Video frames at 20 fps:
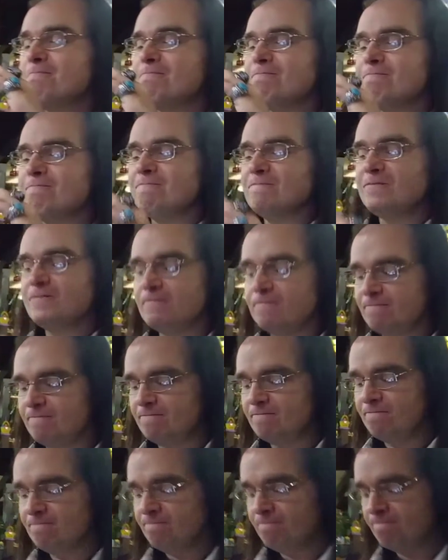Yes.
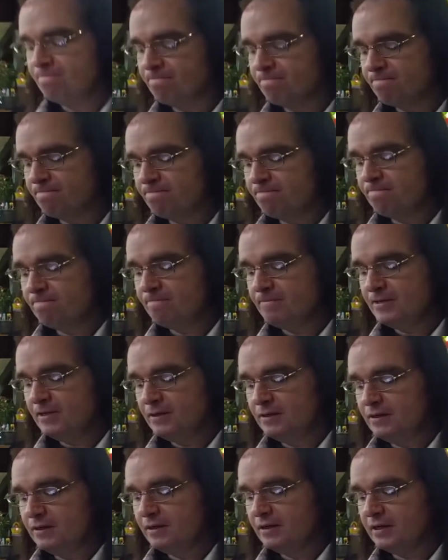I'm just trying to hit it off in
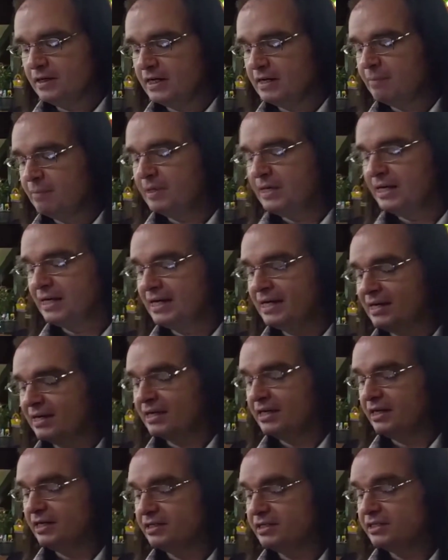the bag. But I got a
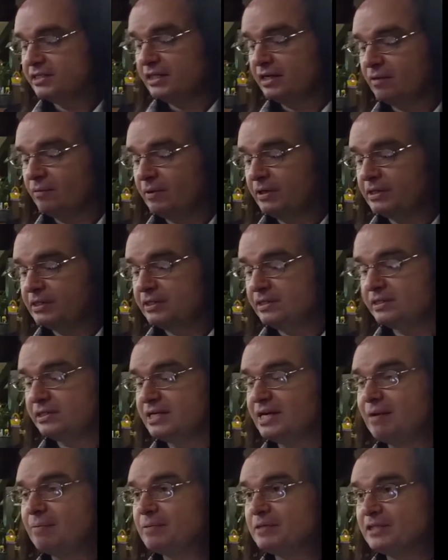cut segue, so this
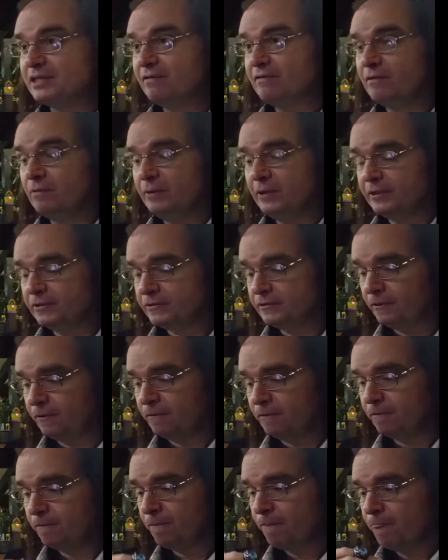happens every week,
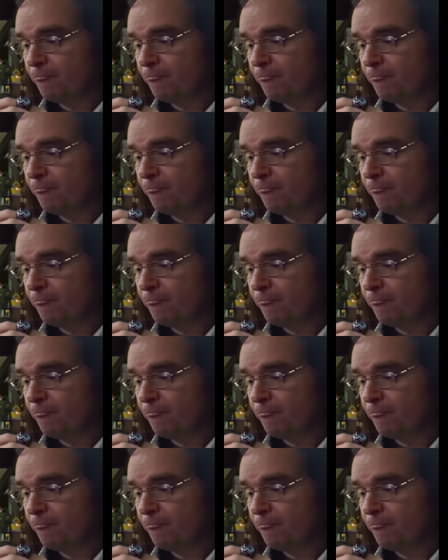so...